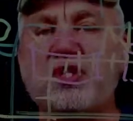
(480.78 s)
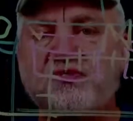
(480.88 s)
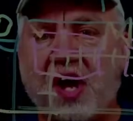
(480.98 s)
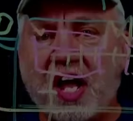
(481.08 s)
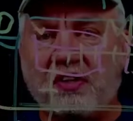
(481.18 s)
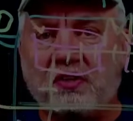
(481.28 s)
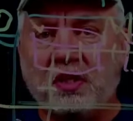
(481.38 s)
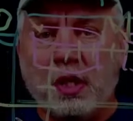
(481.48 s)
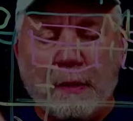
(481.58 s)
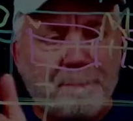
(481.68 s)
file,
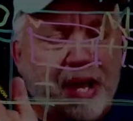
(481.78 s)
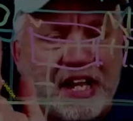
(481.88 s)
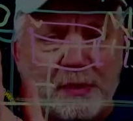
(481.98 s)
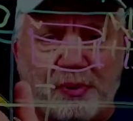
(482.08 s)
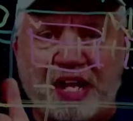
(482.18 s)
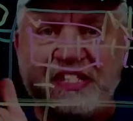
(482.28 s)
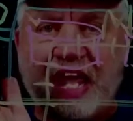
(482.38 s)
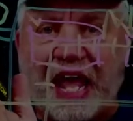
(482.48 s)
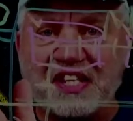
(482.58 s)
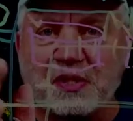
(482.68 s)
petabytes,
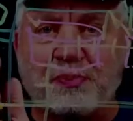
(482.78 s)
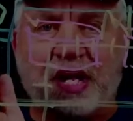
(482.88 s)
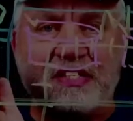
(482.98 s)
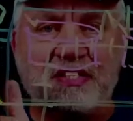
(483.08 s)
exabytes,